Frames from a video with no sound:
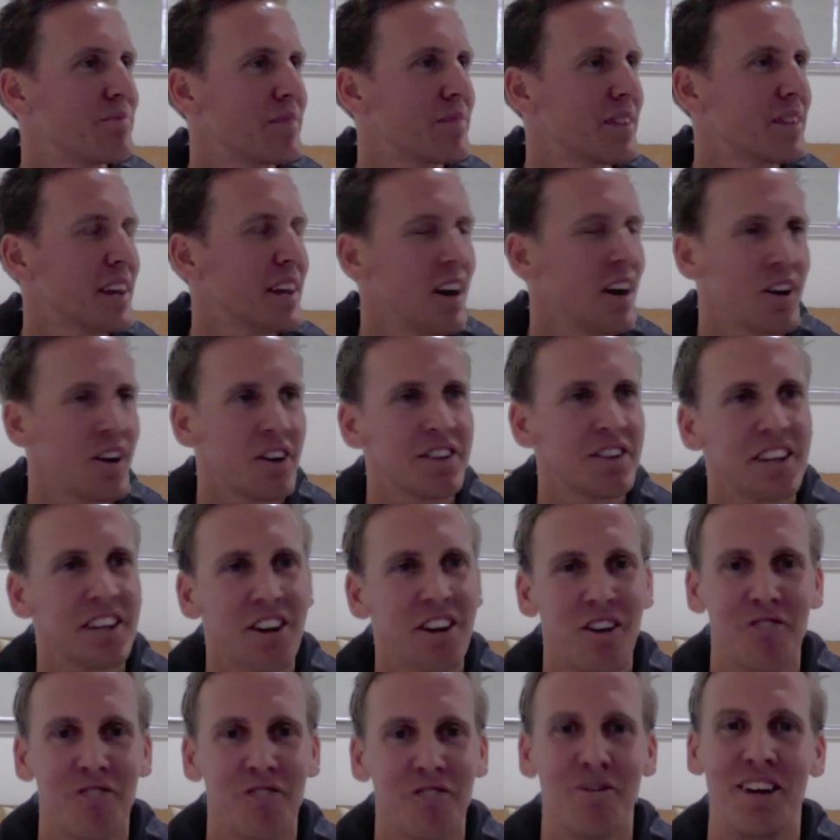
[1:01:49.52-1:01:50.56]
don't think
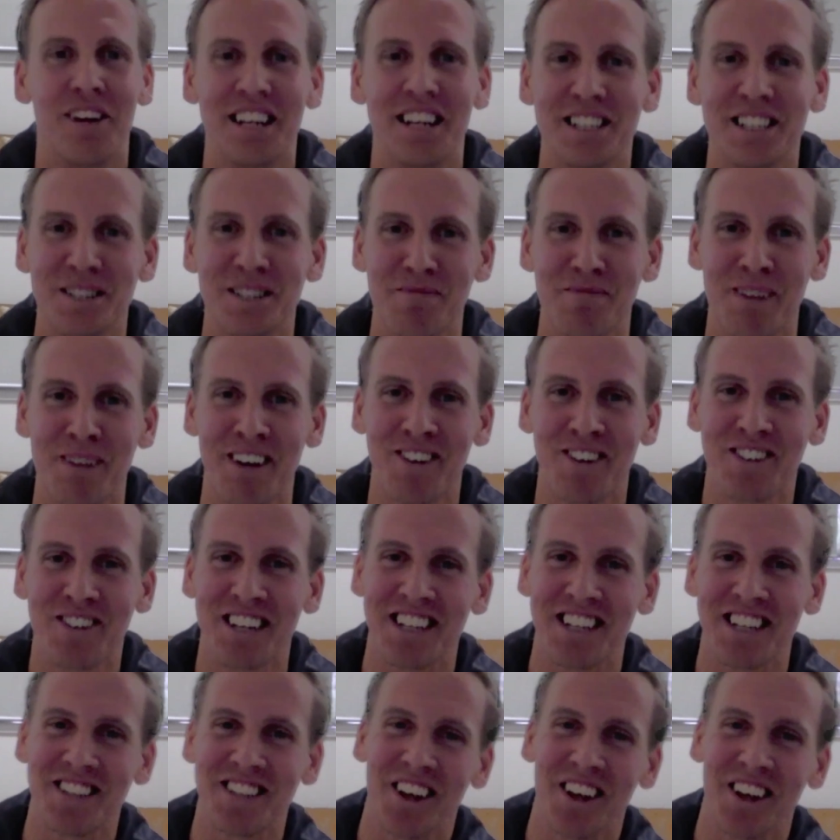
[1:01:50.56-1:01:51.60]
I've missed a
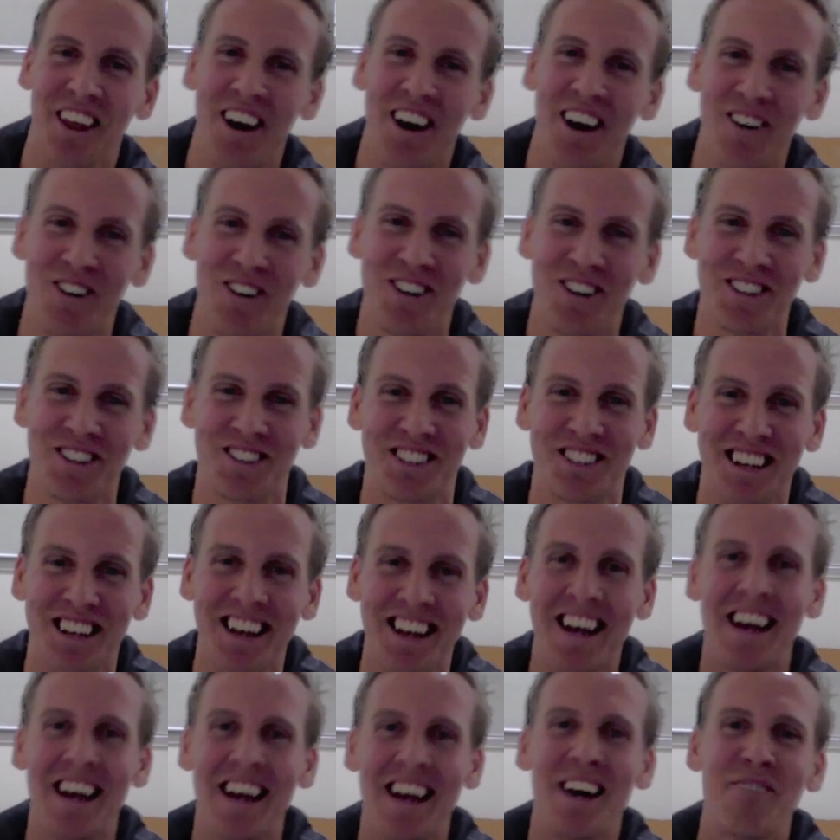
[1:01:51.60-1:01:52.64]
penalty. So that was,
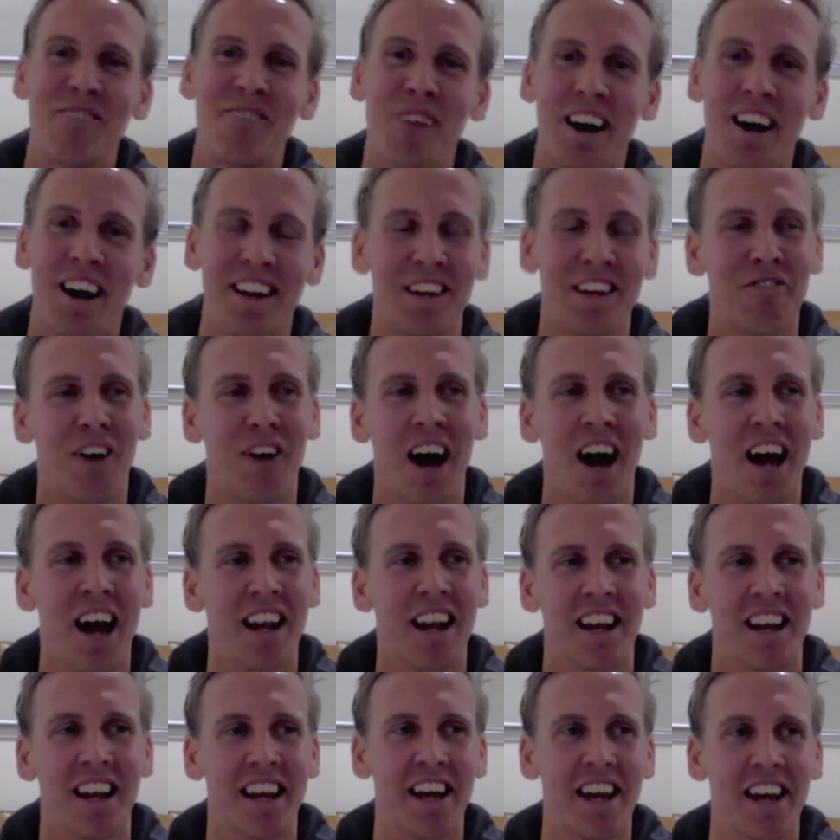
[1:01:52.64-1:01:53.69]
but if I
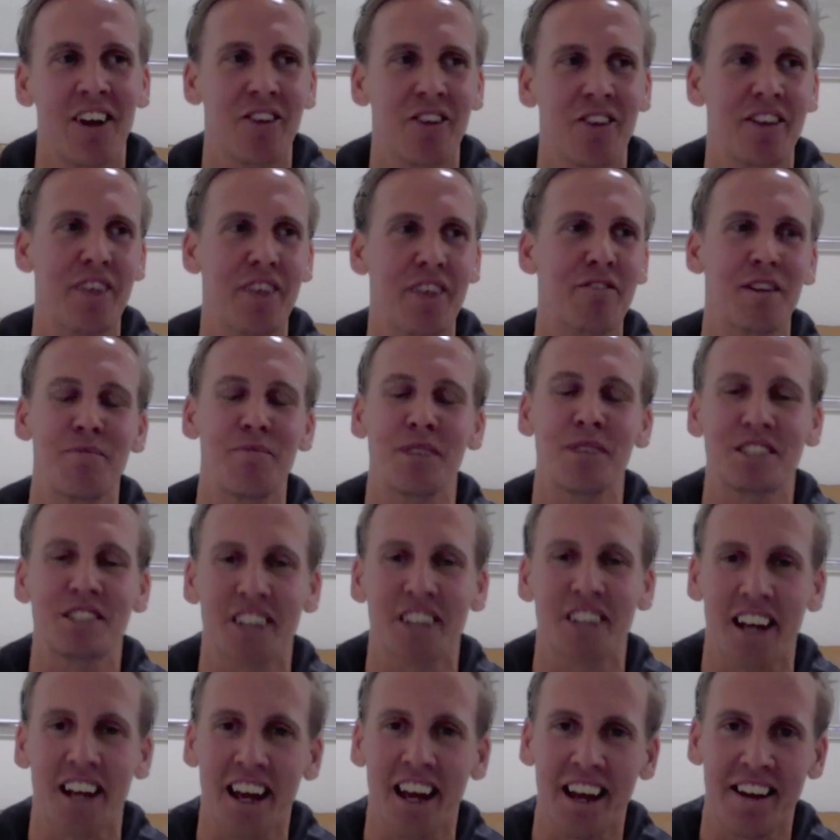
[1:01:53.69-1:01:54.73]
had it again, I'd definitely miss it
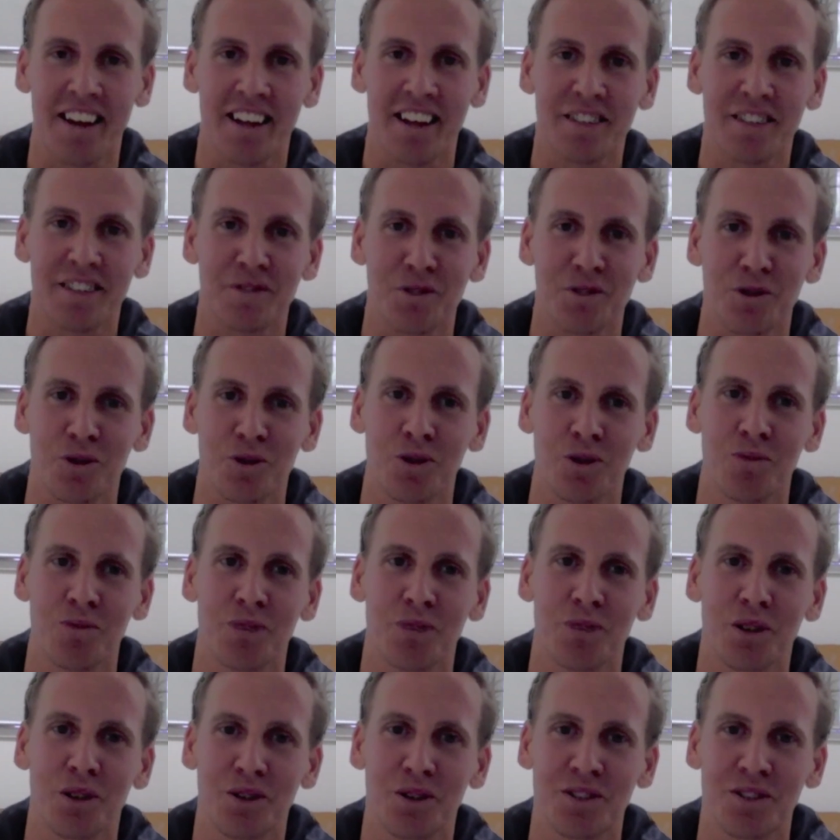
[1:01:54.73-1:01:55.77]
again. That's for sure.
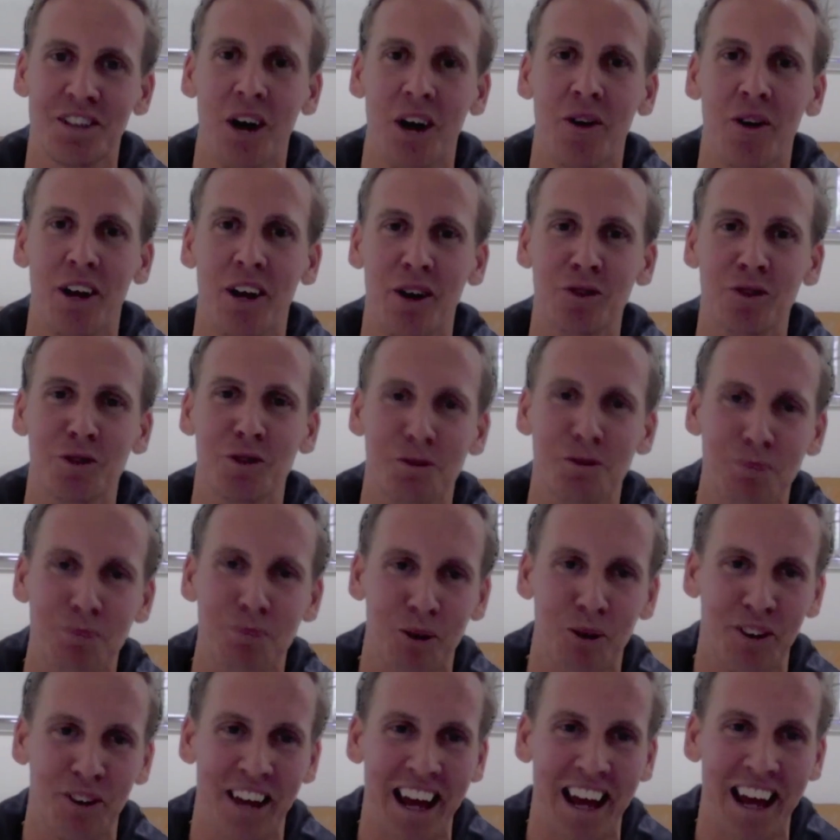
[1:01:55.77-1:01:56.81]
Because no one else is
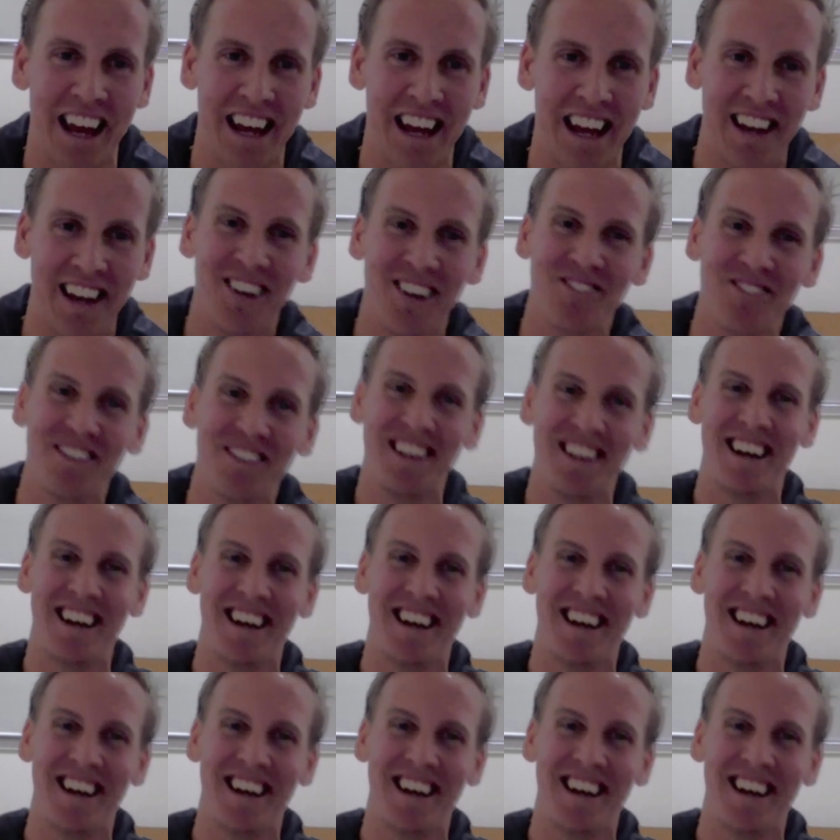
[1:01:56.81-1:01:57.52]
putting their hand